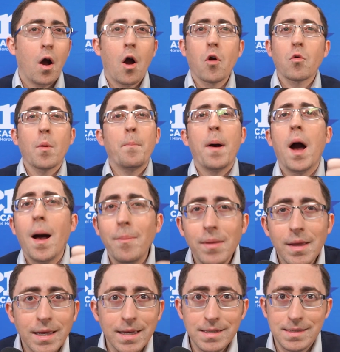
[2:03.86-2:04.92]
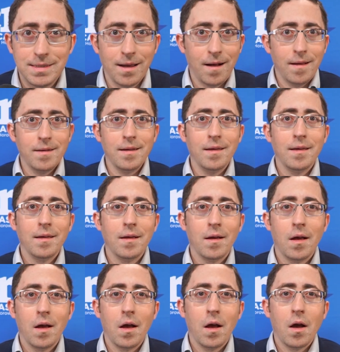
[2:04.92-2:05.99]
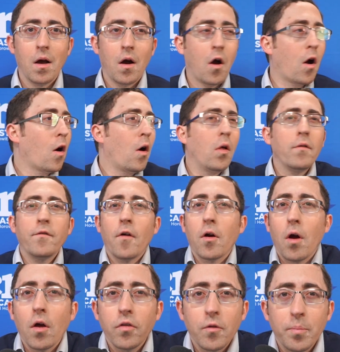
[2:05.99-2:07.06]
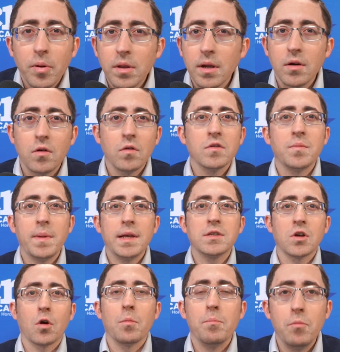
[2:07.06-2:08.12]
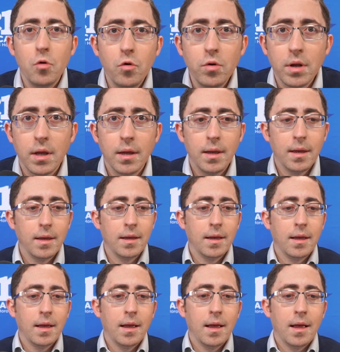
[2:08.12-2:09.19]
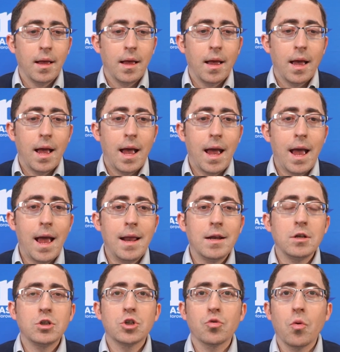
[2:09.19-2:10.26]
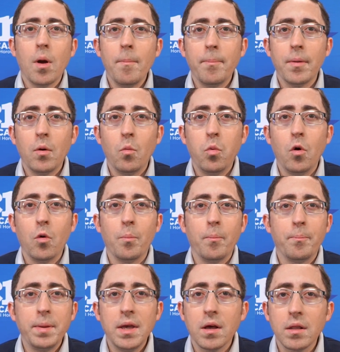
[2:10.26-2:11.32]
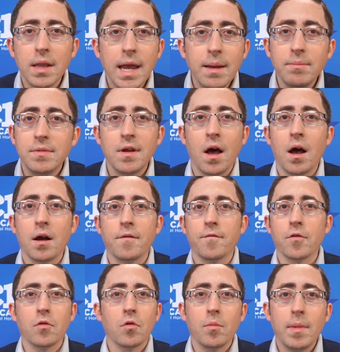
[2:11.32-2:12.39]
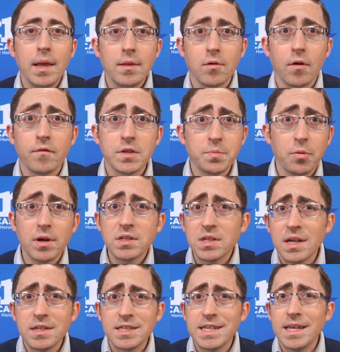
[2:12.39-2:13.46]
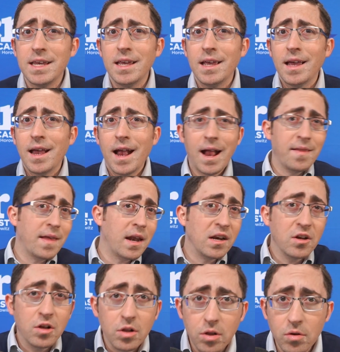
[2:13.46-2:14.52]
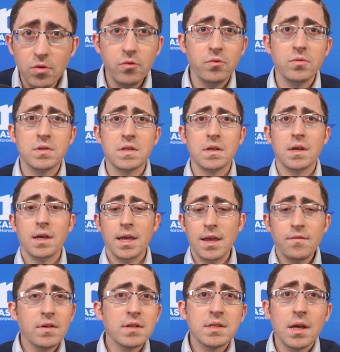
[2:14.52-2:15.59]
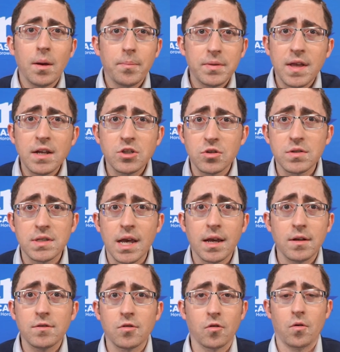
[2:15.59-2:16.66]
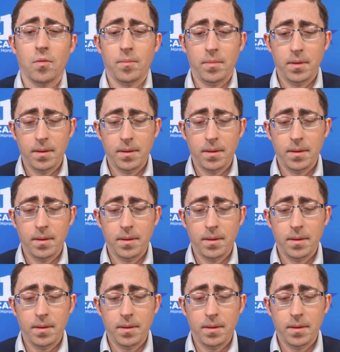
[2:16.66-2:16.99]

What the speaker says: Our republic is done. All of our other political debates are moot. And Trump will be a lame duck for the remainder of his presidency, and that includes even a potential second term.